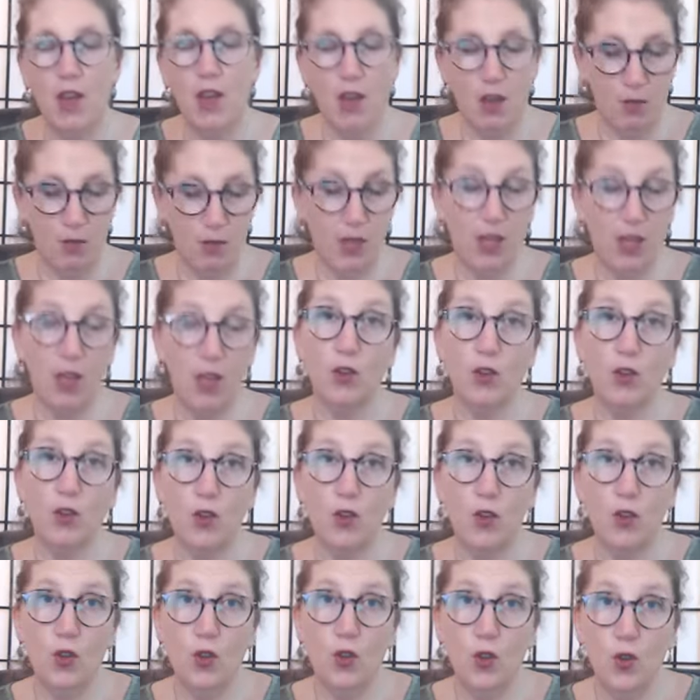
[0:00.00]
because
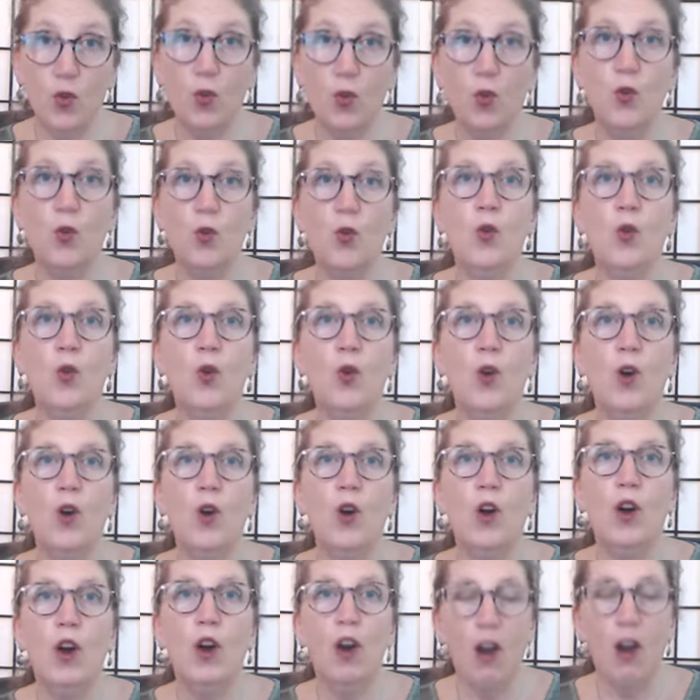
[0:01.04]
you
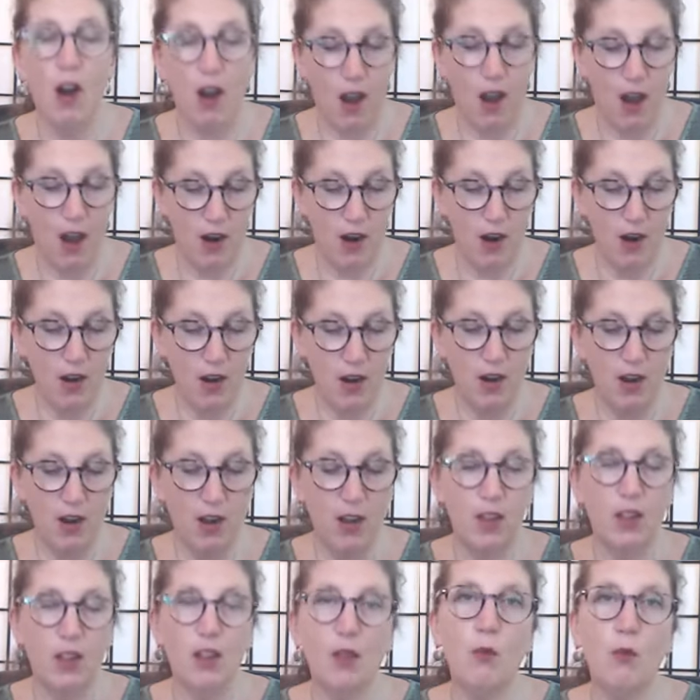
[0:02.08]
are
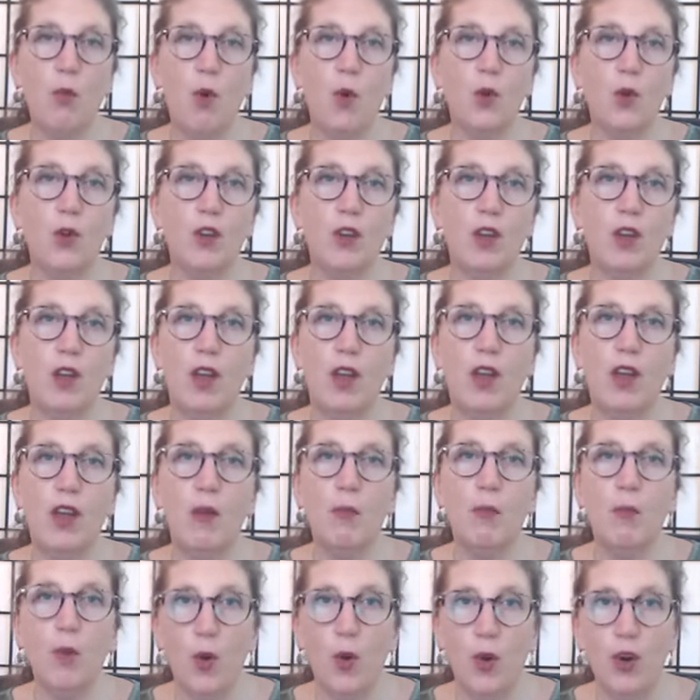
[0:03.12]
the most
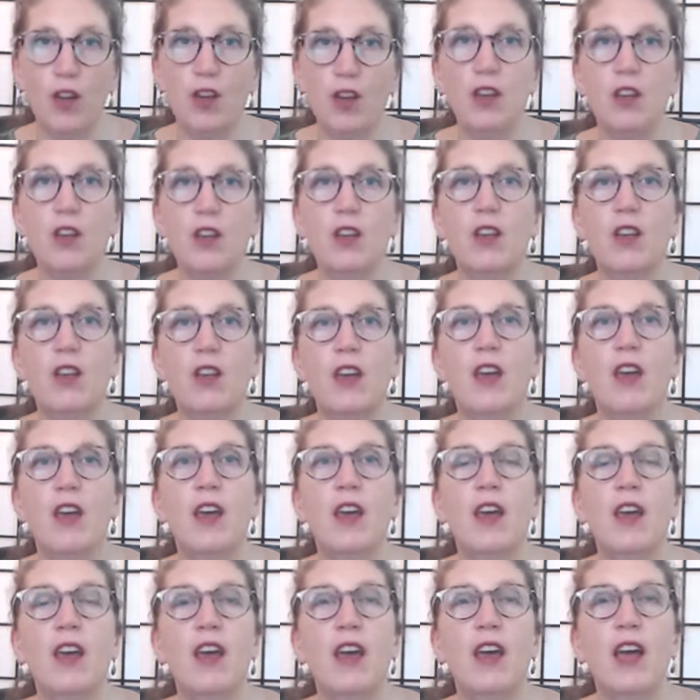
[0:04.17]
important
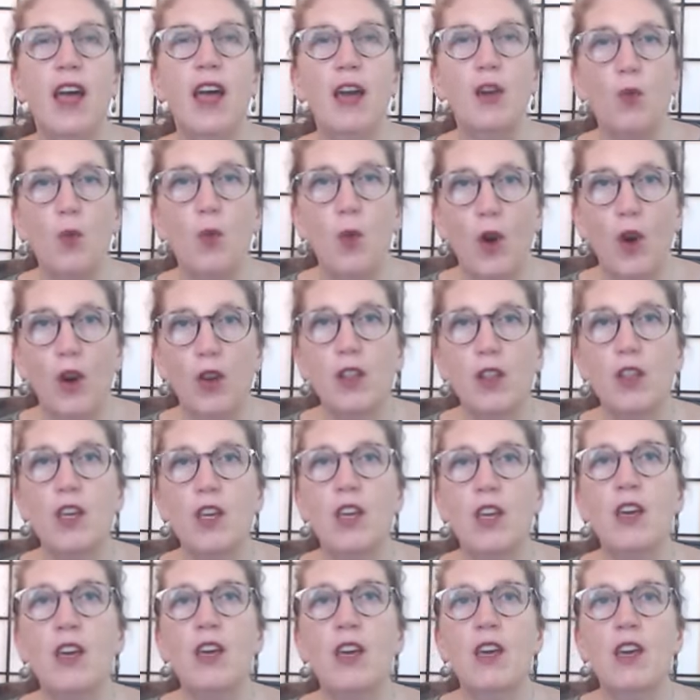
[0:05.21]
and
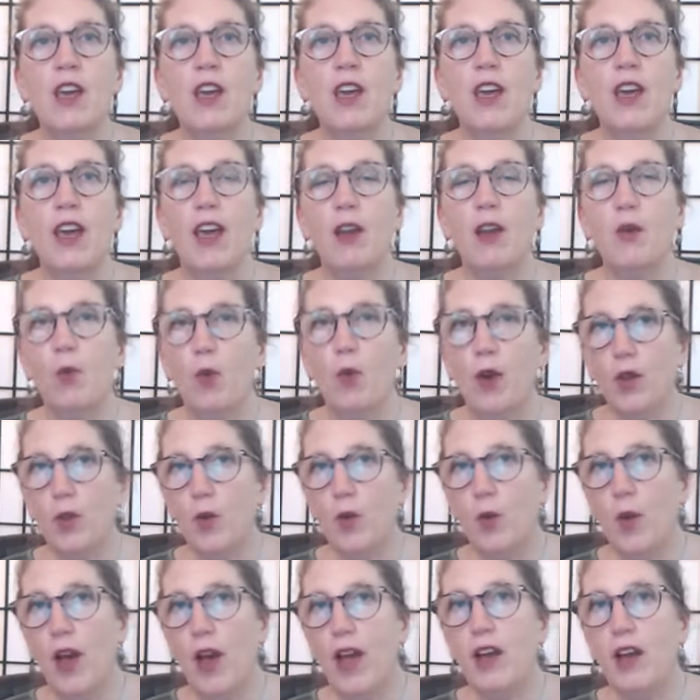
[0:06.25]
worthy and
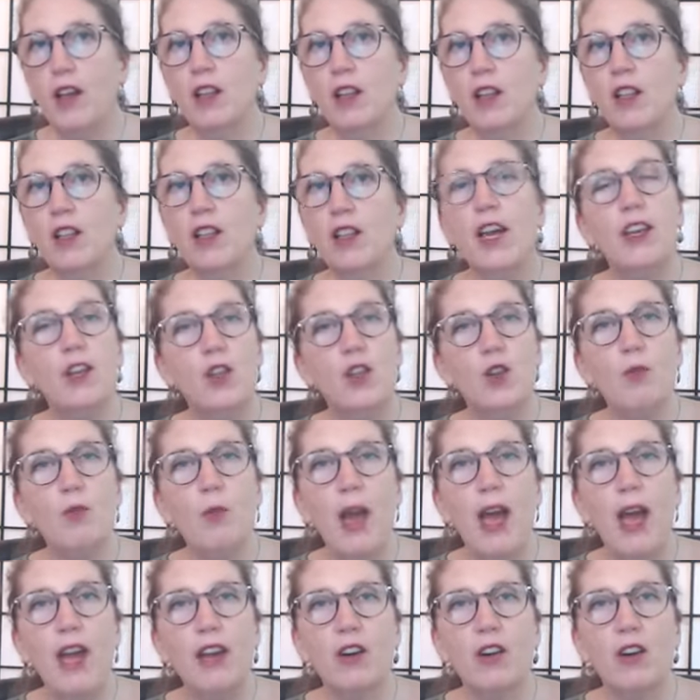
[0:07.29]
worthwhile, and you
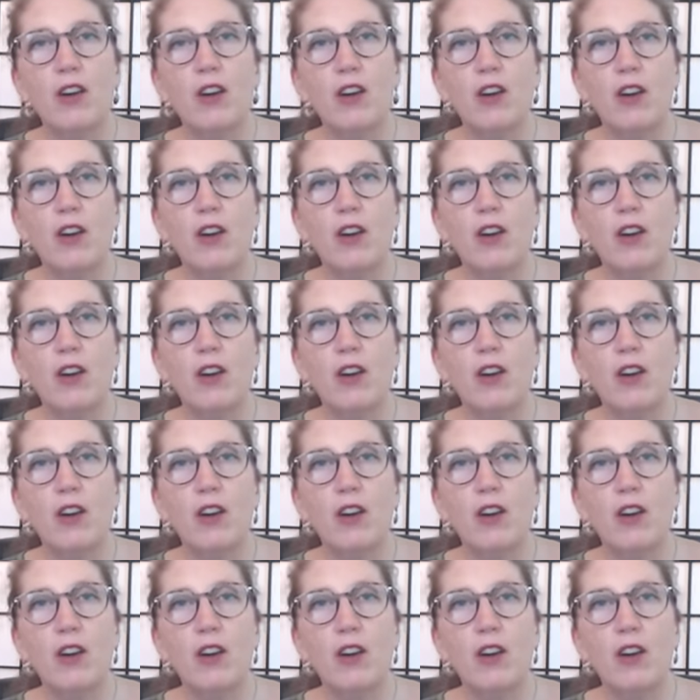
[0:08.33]
matter.